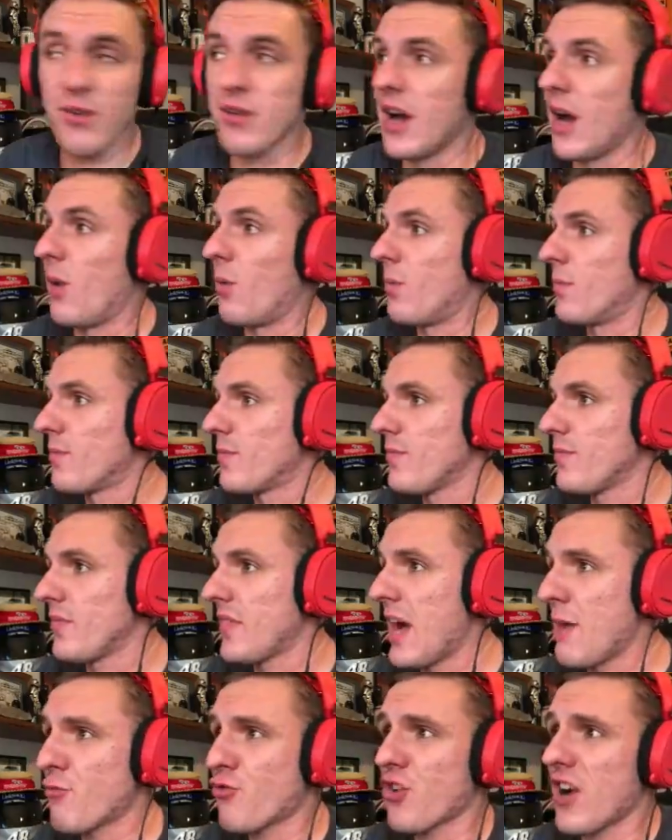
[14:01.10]
don't know.
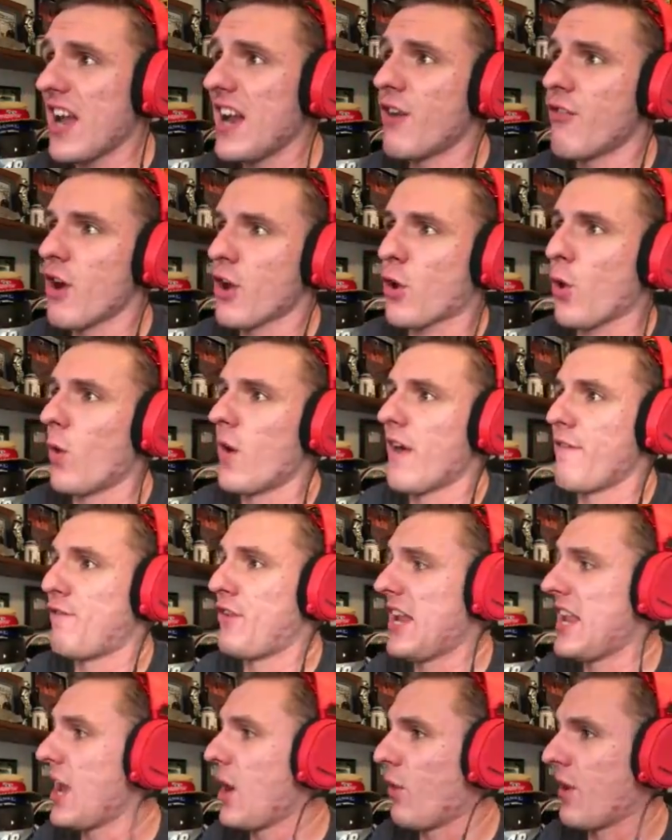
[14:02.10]
I'm trying to record a
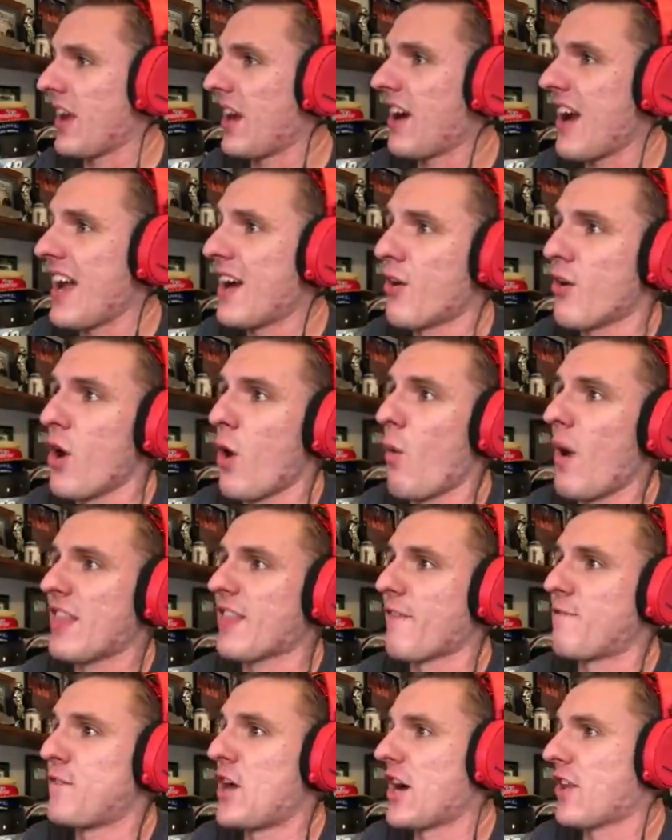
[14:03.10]
video here. I don't know
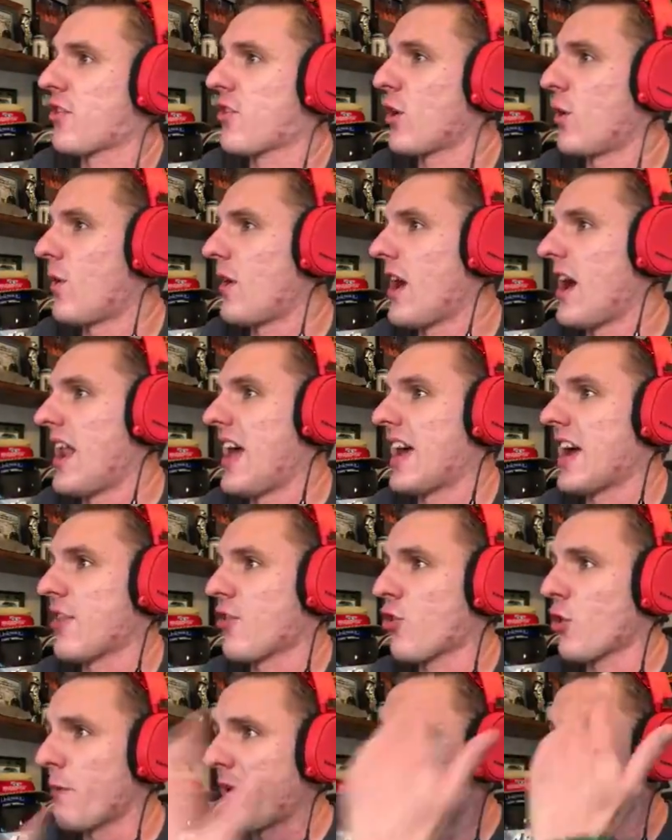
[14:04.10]
what the fuck's going on. I
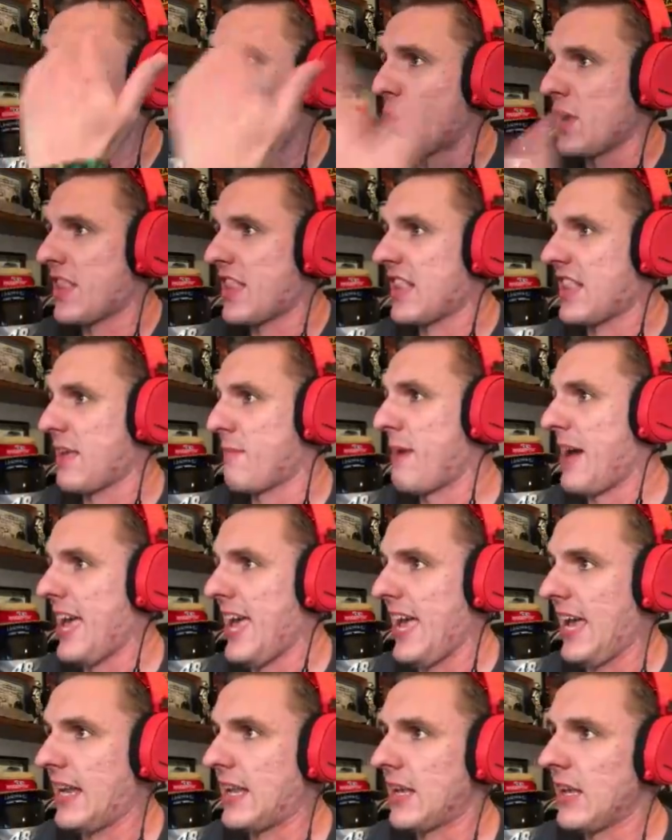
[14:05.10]
got so many voices in my
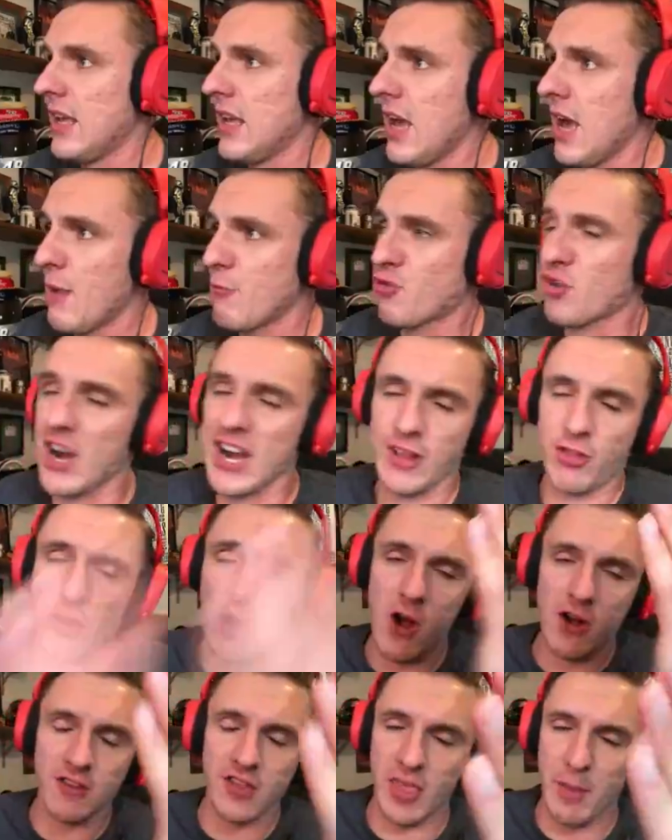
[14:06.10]
head. I'm trying to
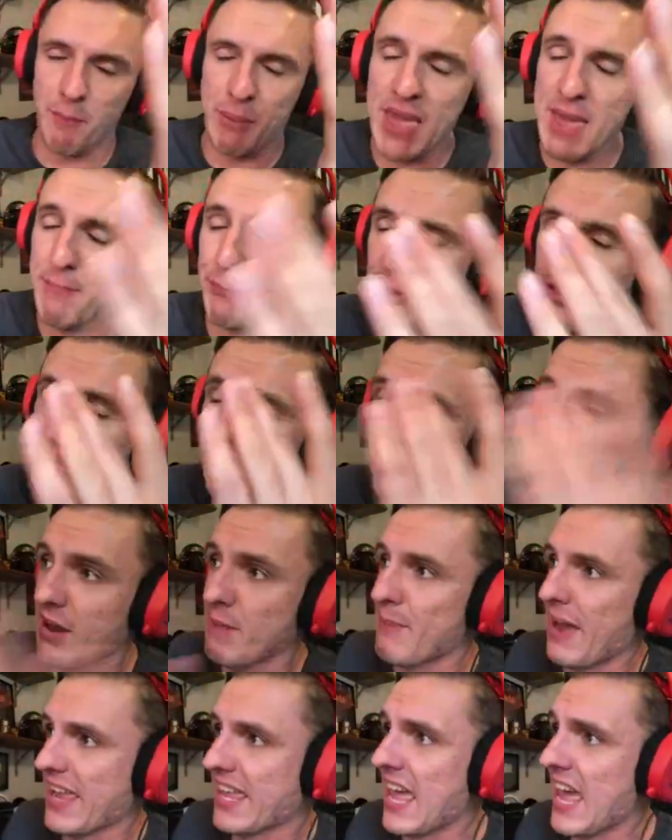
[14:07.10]
talk to the people that are
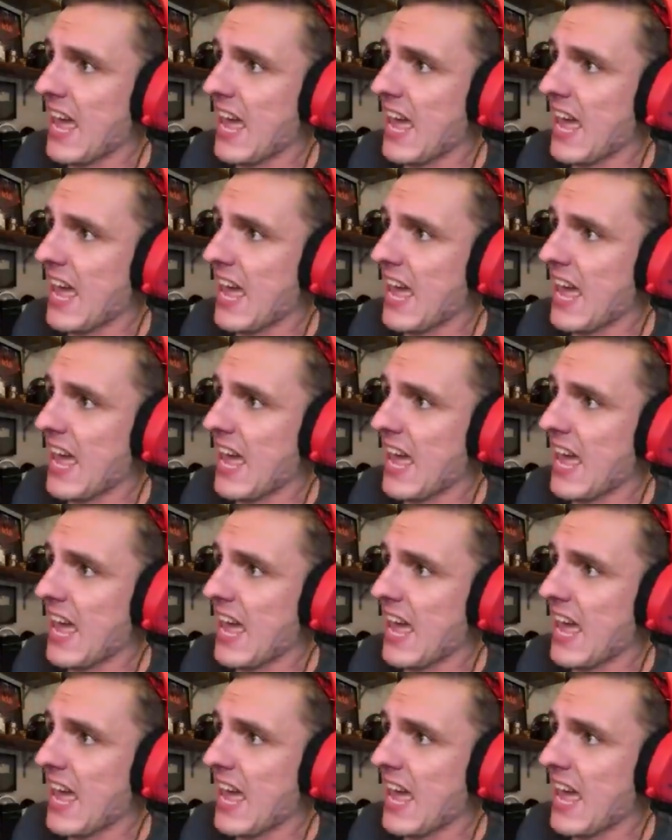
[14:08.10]
in my